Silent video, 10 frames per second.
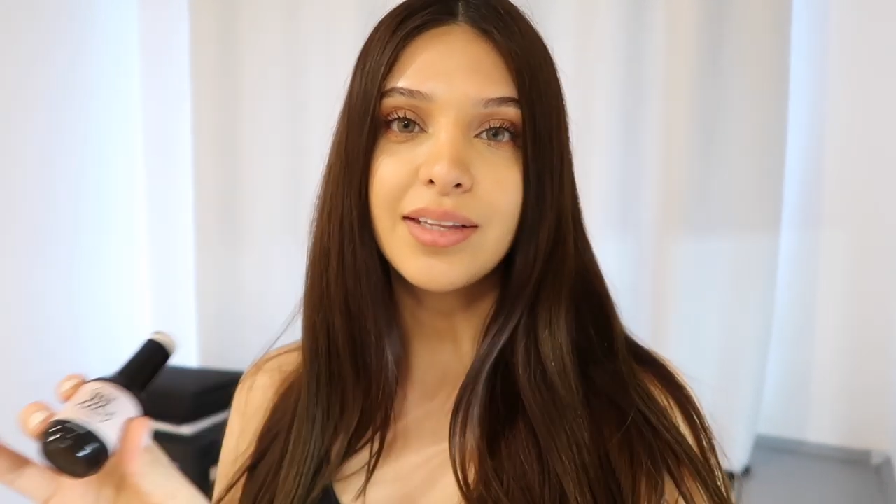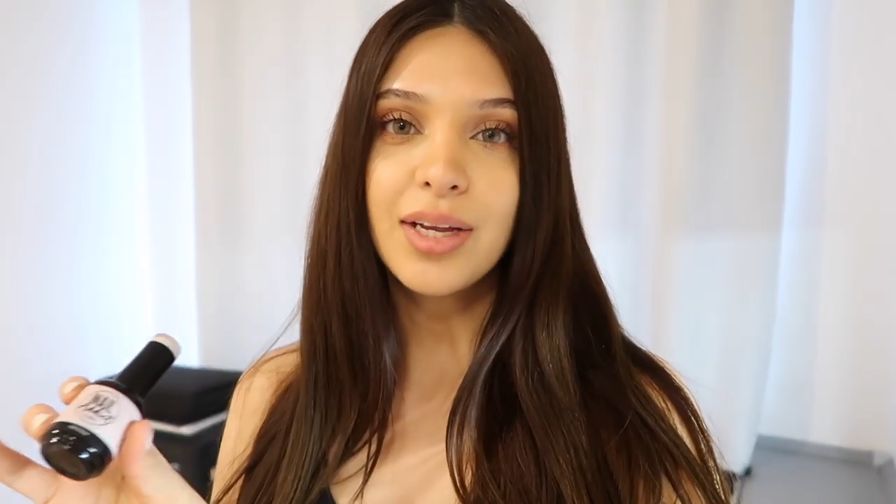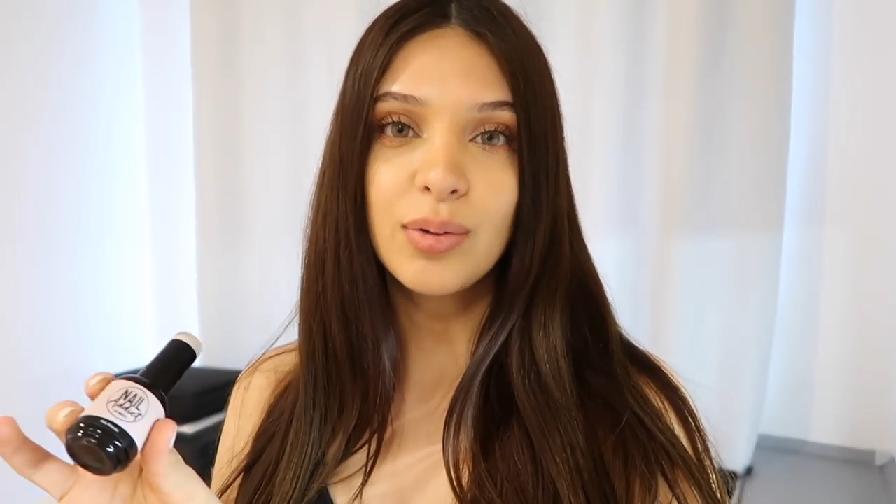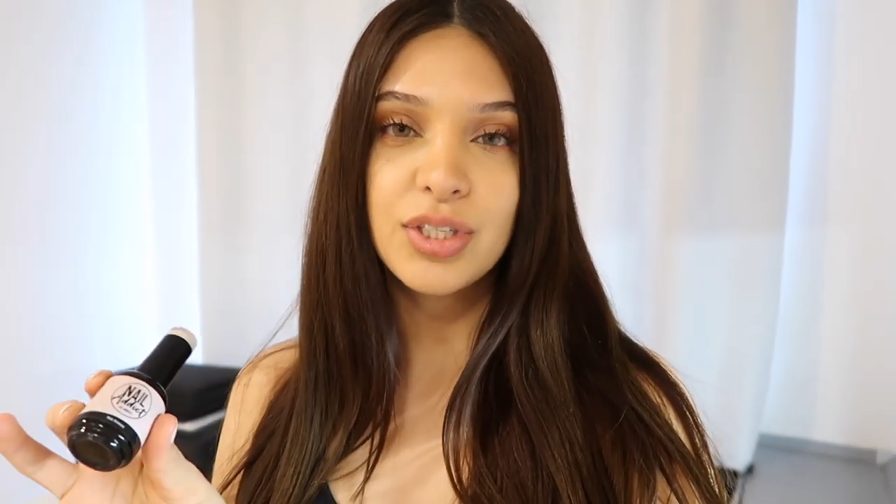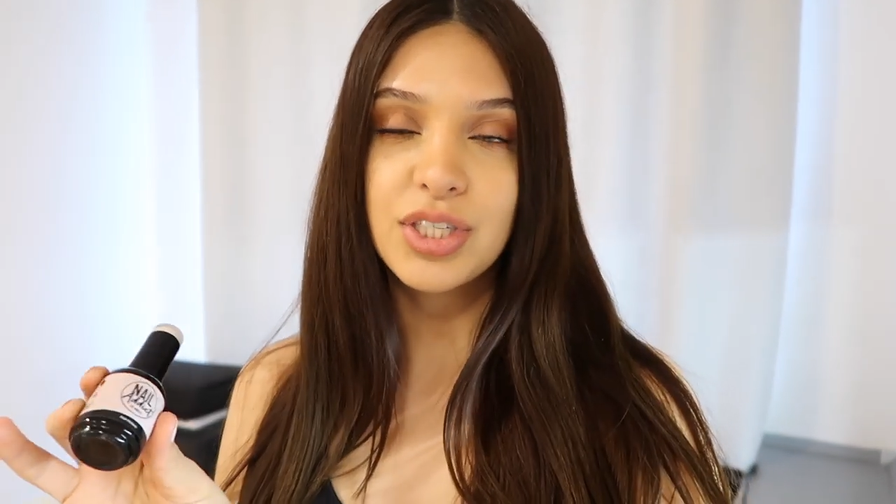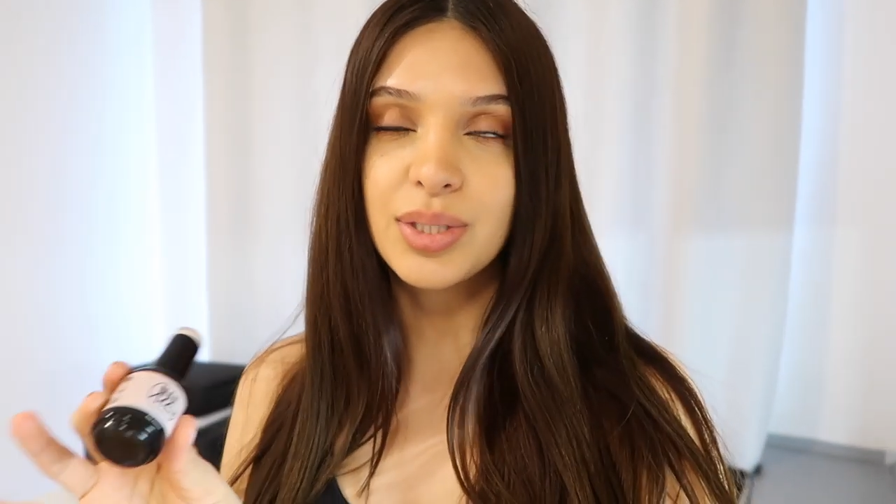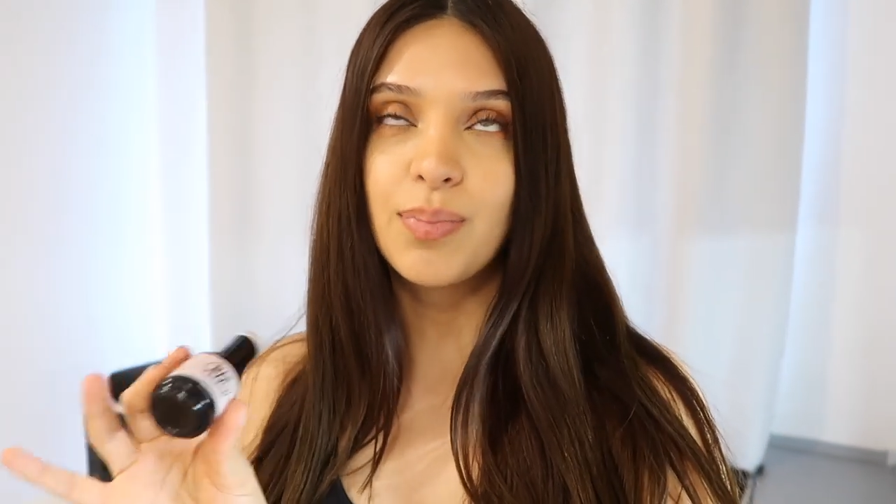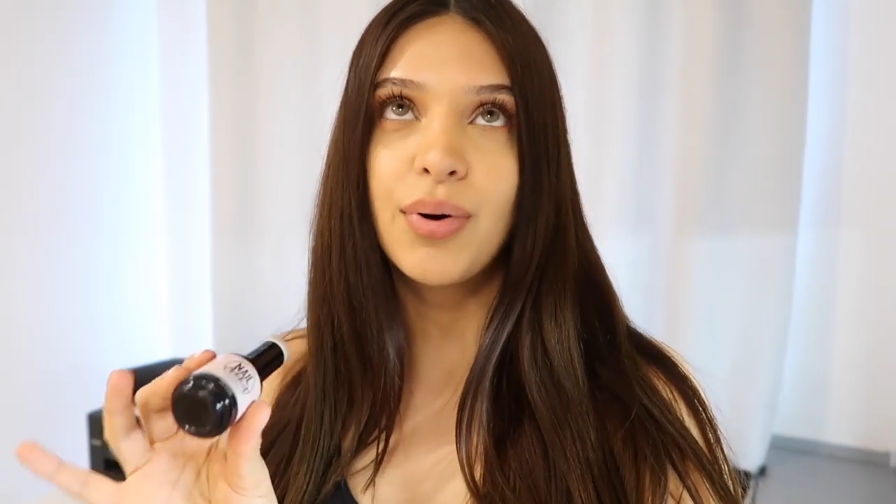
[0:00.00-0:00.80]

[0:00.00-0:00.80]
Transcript: Not that it was just the